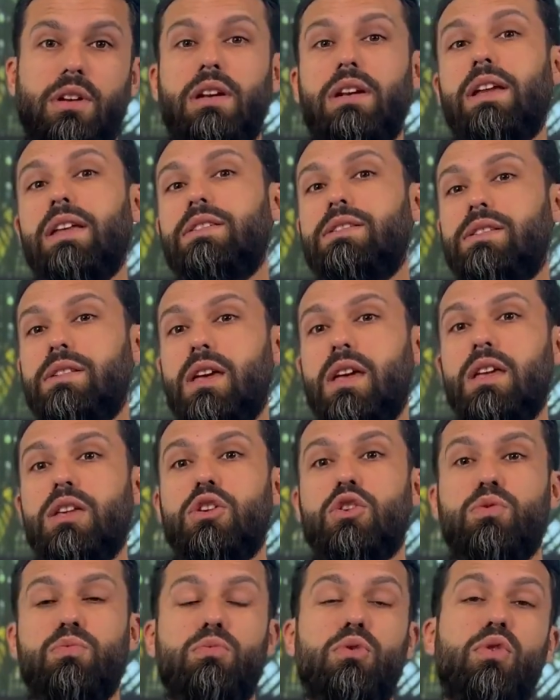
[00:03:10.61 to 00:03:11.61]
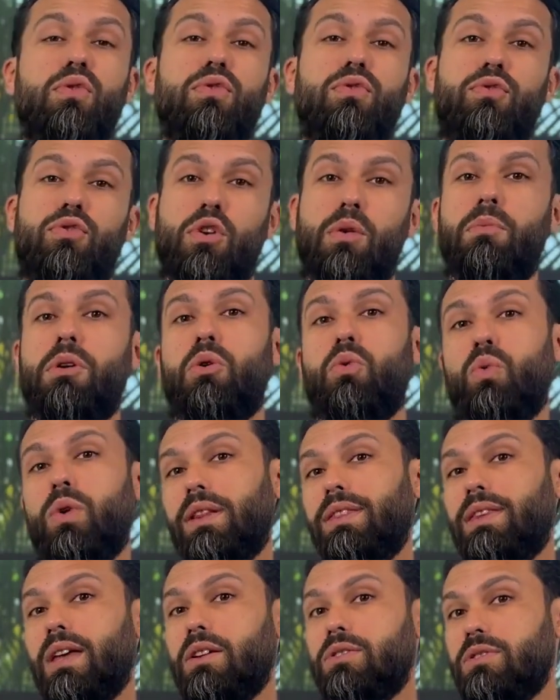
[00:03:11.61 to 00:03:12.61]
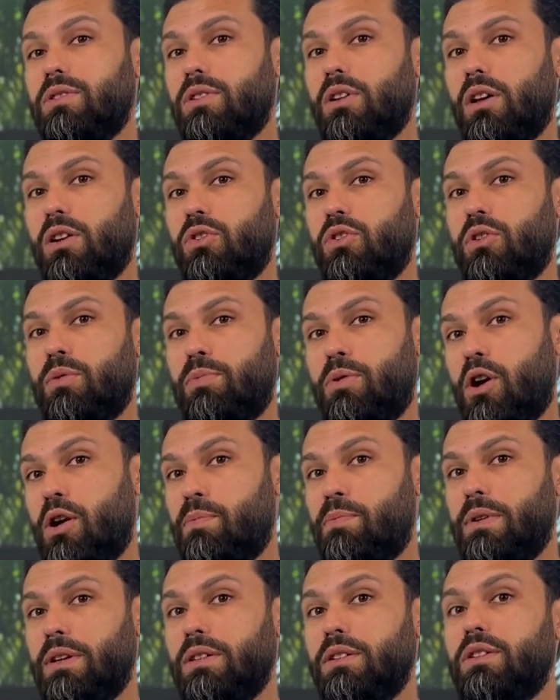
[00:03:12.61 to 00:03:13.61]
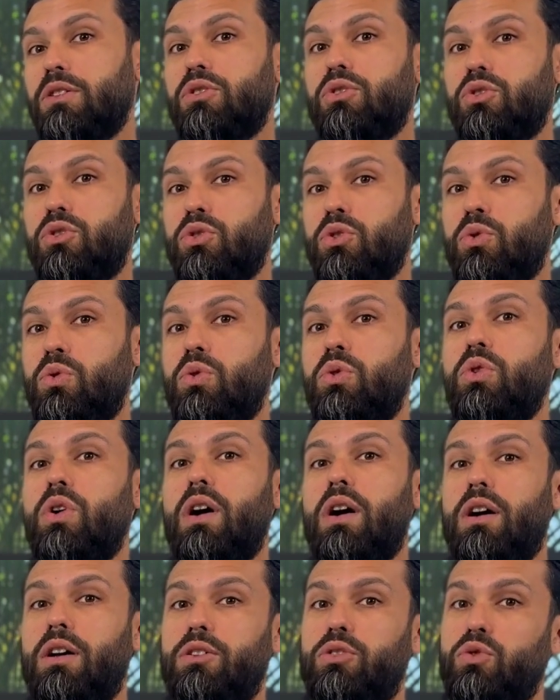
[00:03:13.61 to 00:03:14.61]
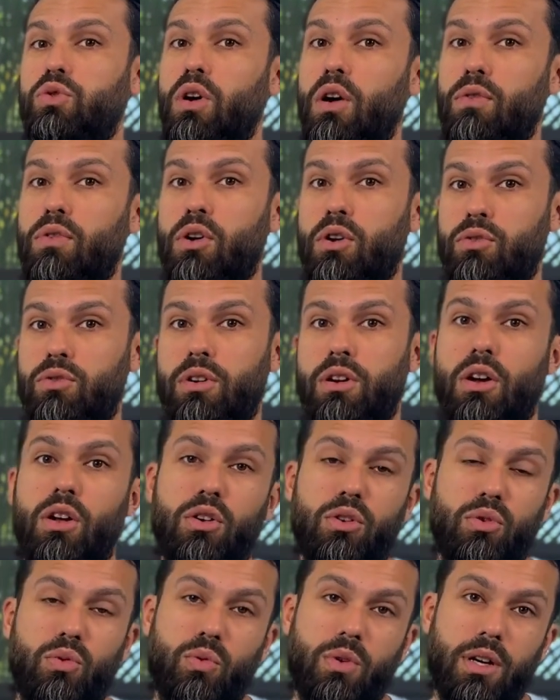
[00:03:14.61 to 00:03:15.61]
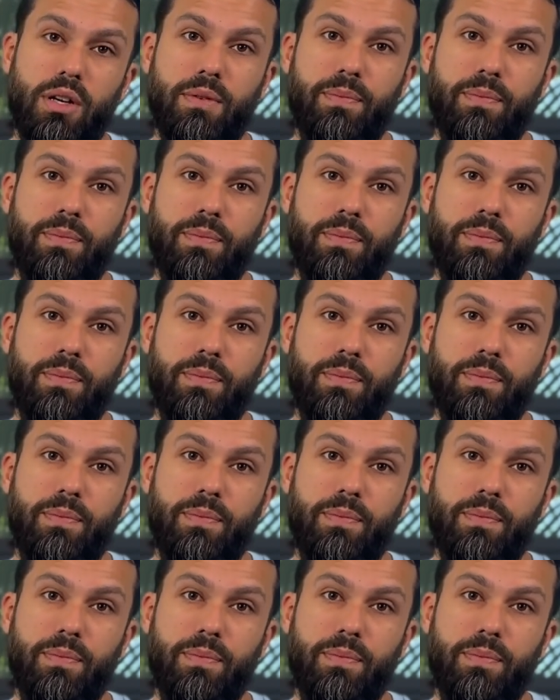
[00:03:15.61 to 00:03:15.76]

Let's say you move from a $1,000 apartment to a $1,200 one.